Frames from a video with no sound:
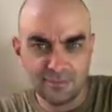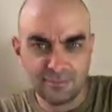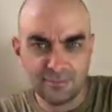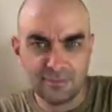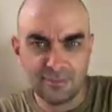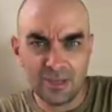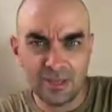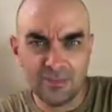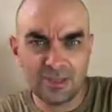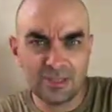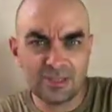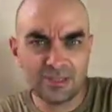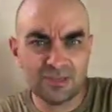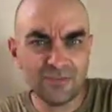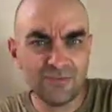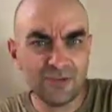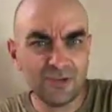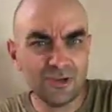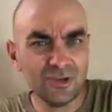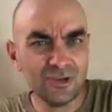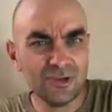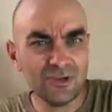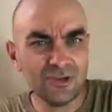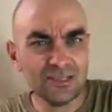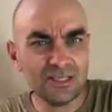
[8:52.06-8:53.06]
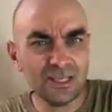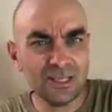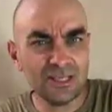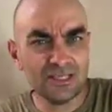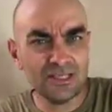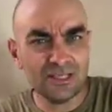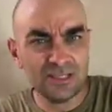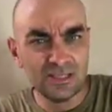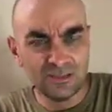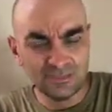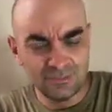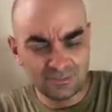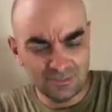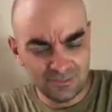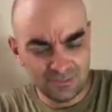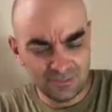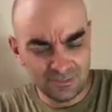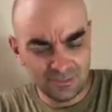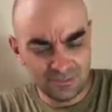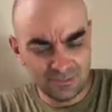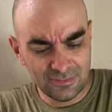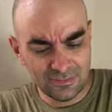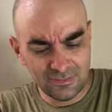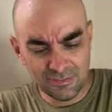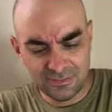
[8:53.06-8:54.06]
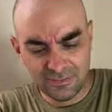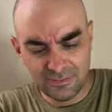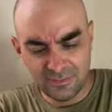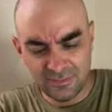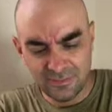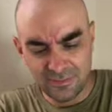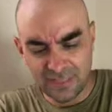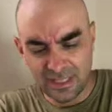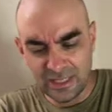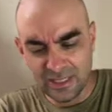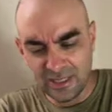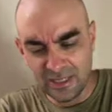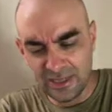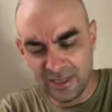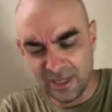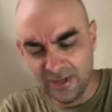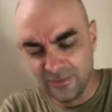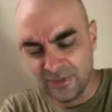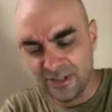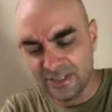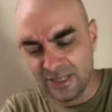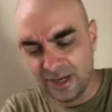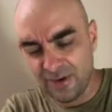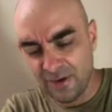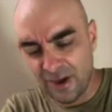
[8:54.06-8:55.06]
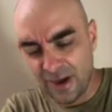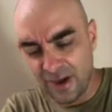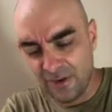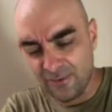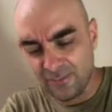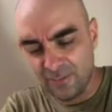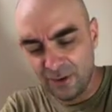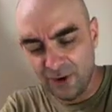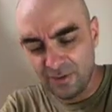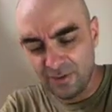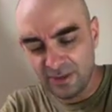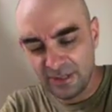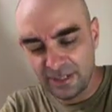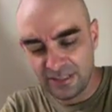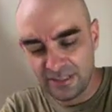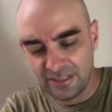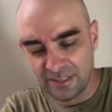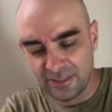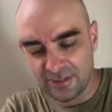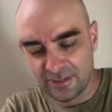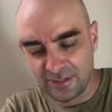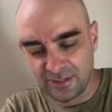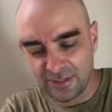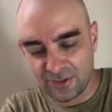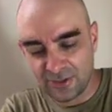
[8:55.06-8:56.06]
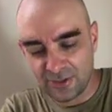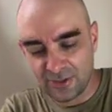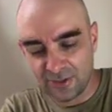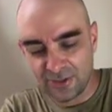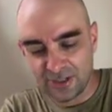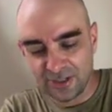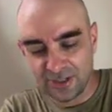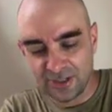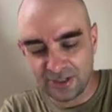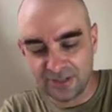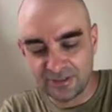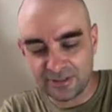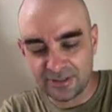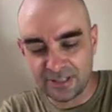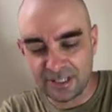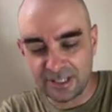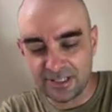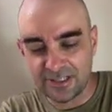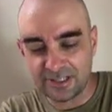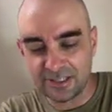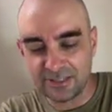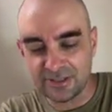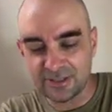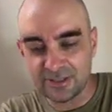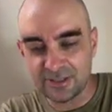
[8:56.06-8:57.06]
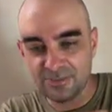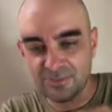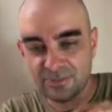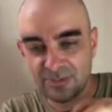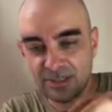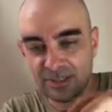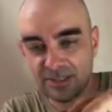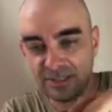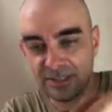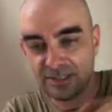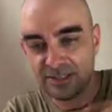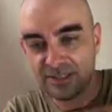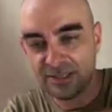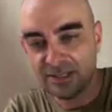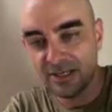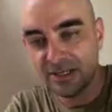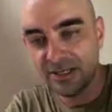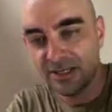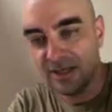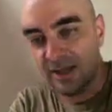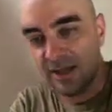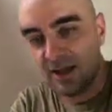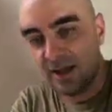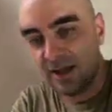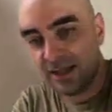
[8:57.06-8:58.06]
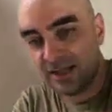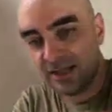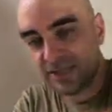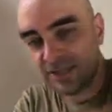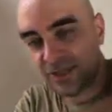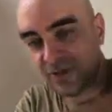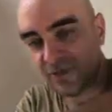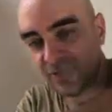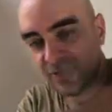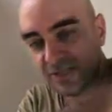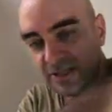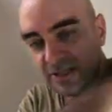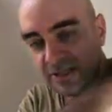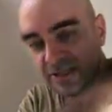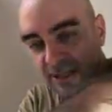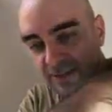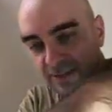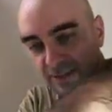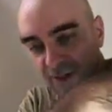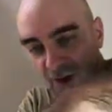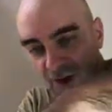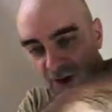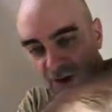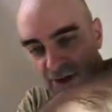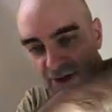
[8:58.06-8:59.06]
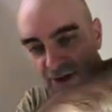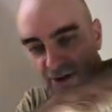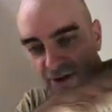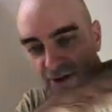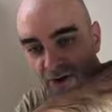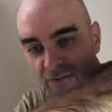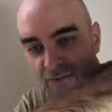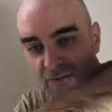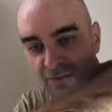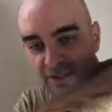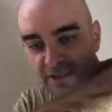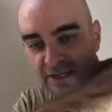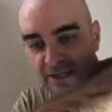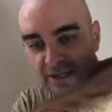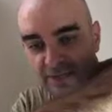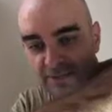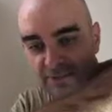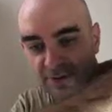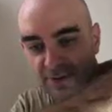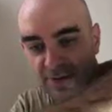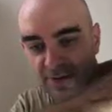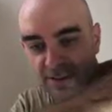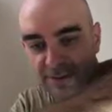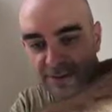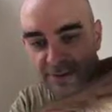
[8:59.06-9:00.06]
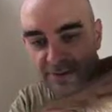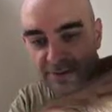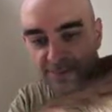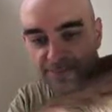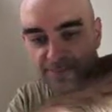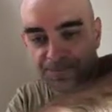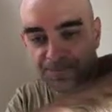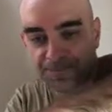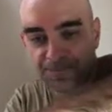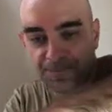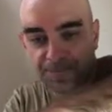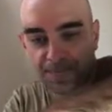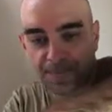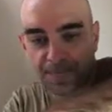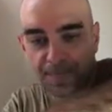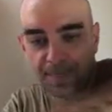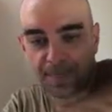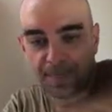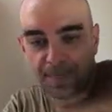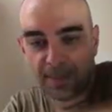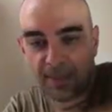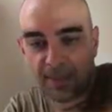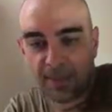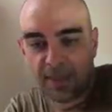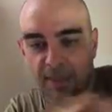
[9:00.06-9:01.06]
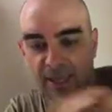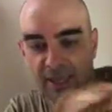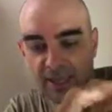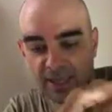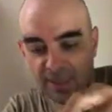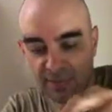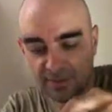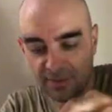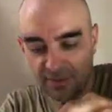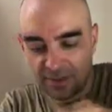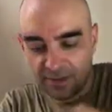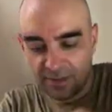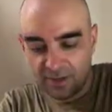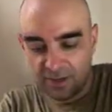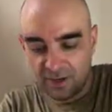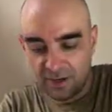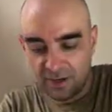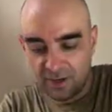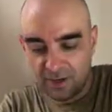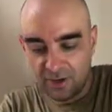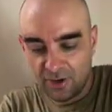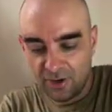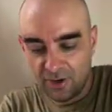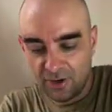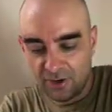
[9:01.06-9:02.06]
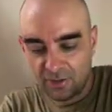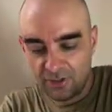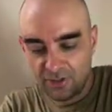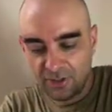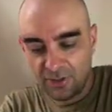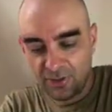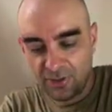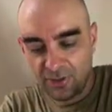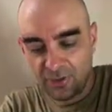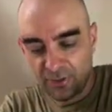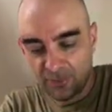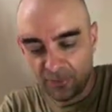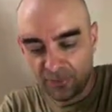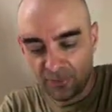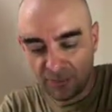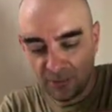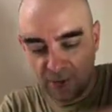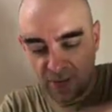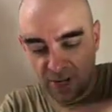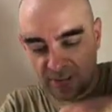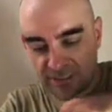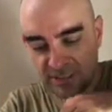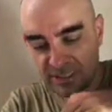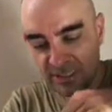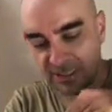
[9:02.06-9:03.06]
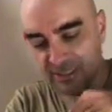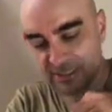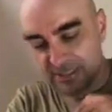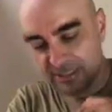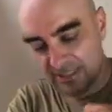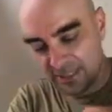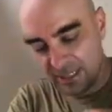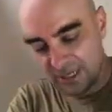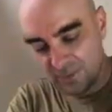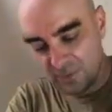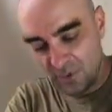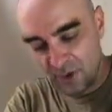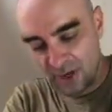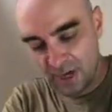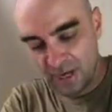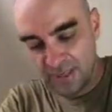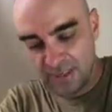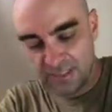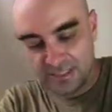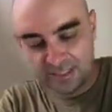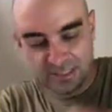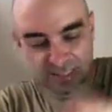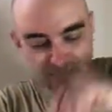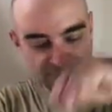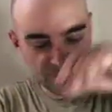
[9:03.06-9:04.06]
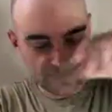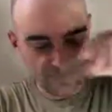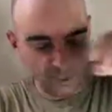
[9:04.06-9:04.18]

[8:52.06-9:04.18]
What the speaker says: maybe it's a vertical tasting. Anyways, I would probably consider this a horizontal tasting just because it's all from the same garden, all from the same place, and they're processed in the same way at the same